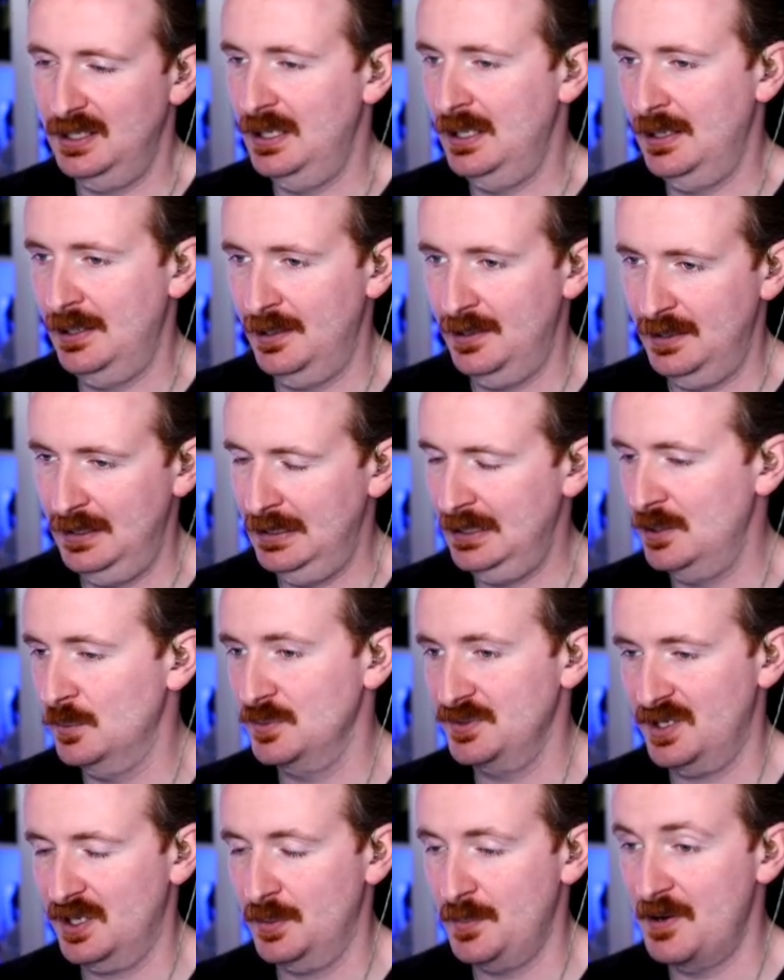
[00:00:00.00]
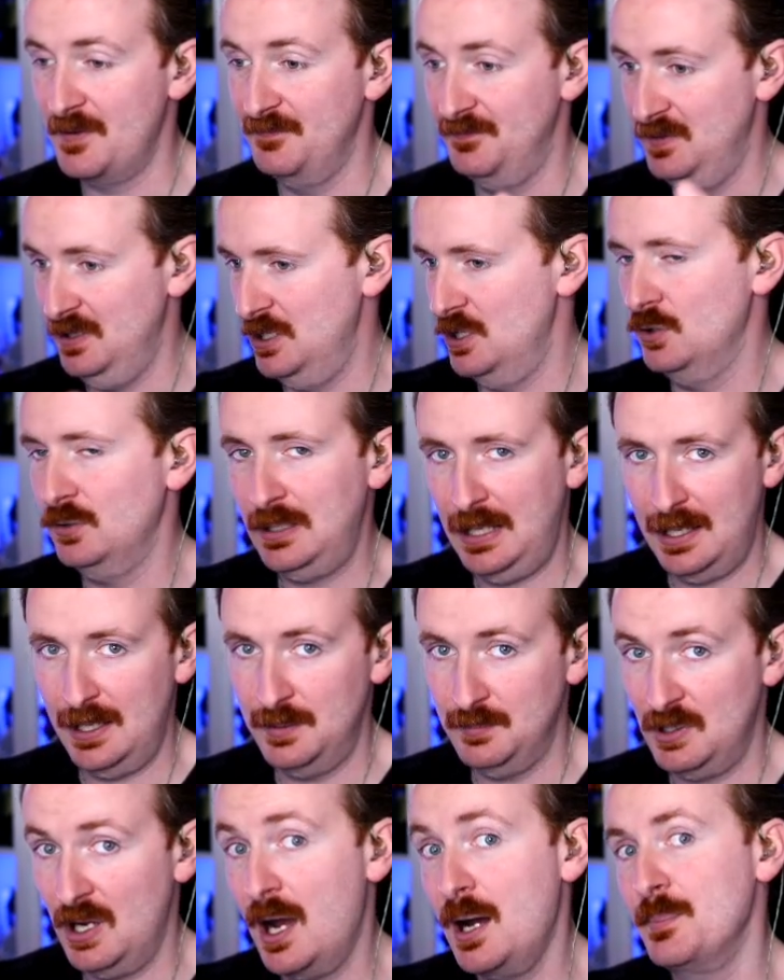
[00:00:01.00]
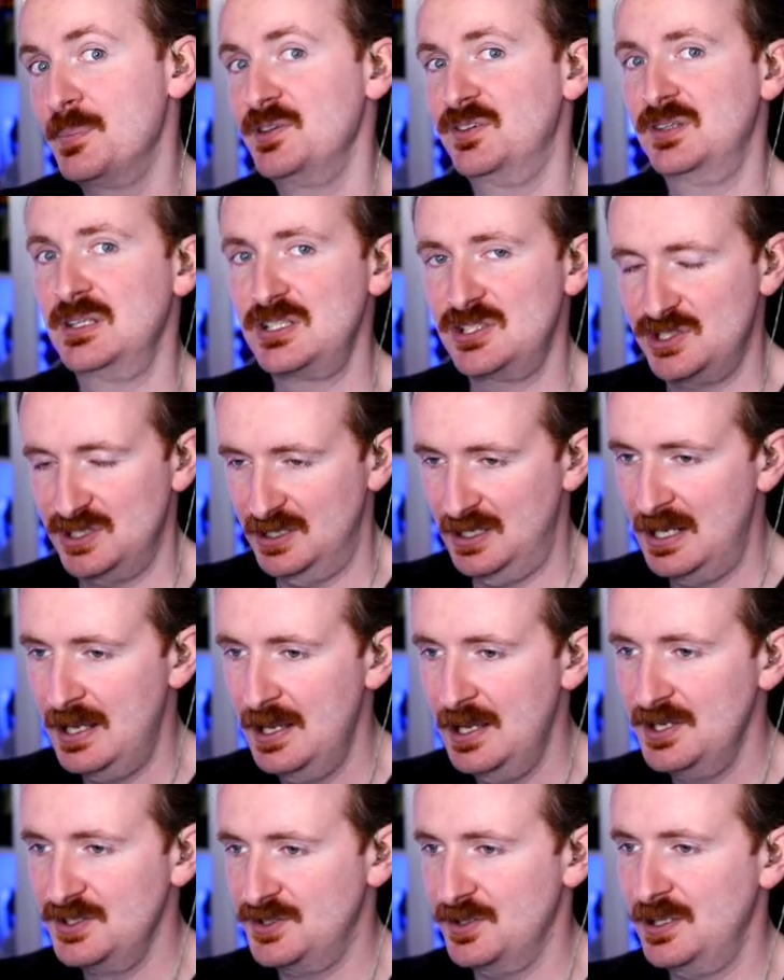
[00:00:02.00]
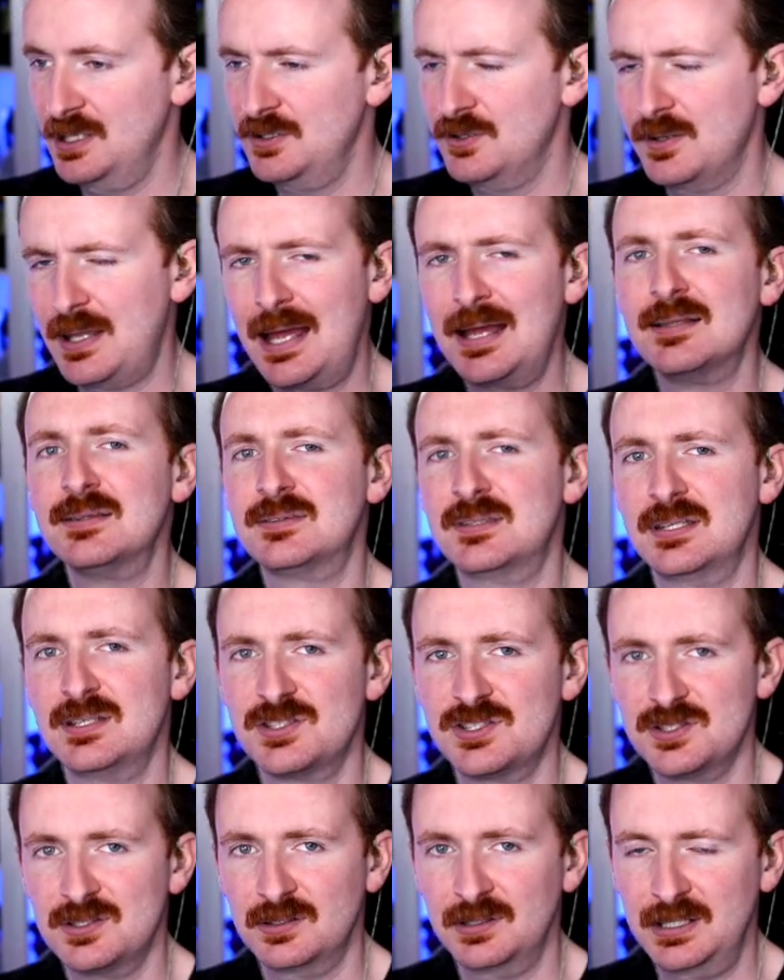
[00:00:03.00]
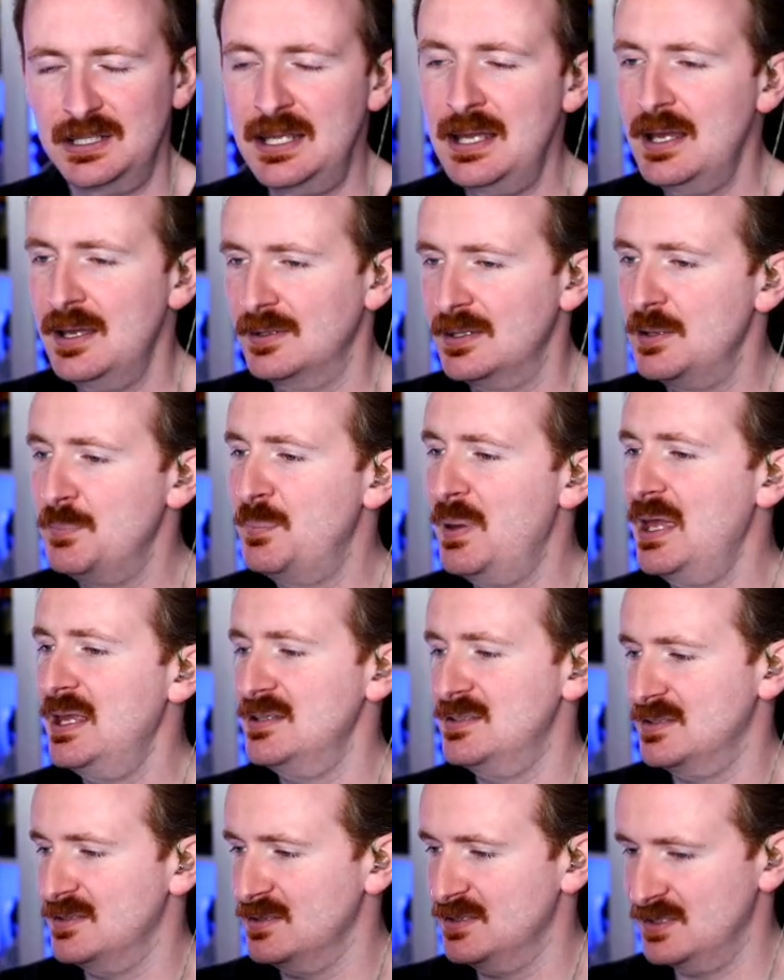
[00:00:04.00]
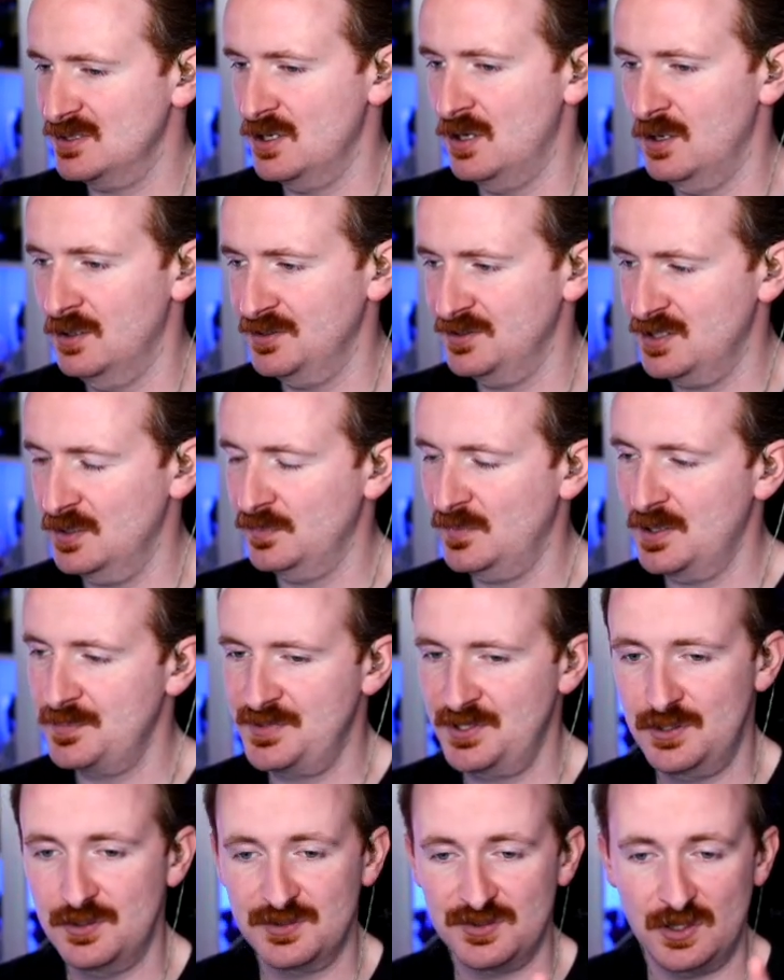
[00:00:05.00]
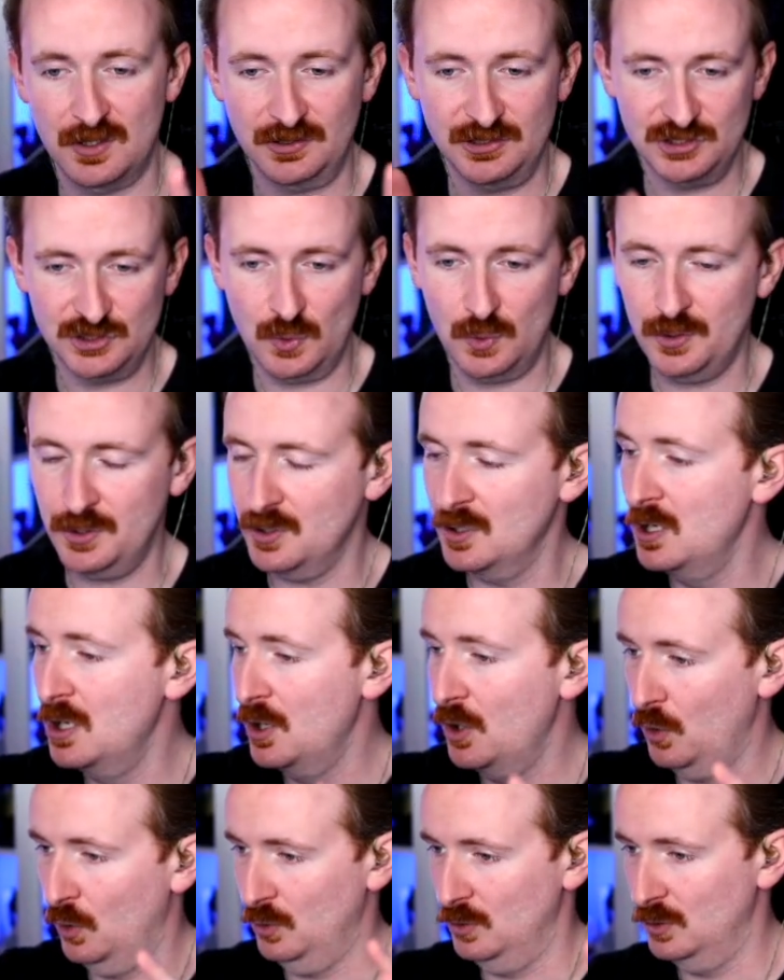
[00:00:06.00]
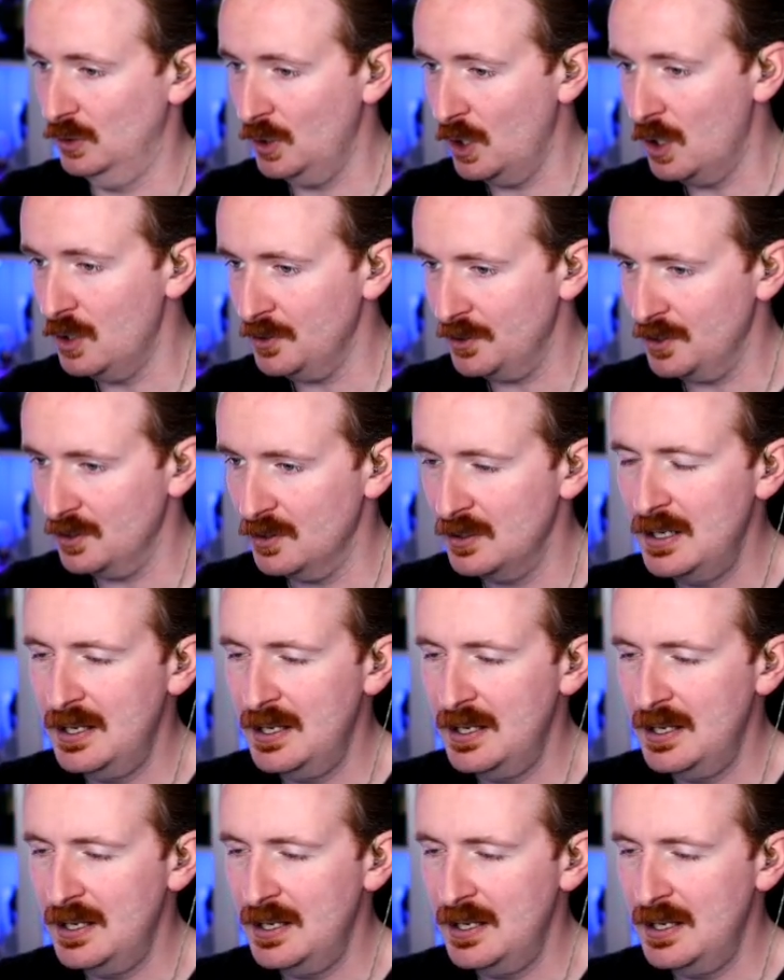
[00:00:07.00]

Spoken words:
Again, we're talking about video game composition. So they do that intentionally. They pace the song. Sometimes they do songs shorter or longer.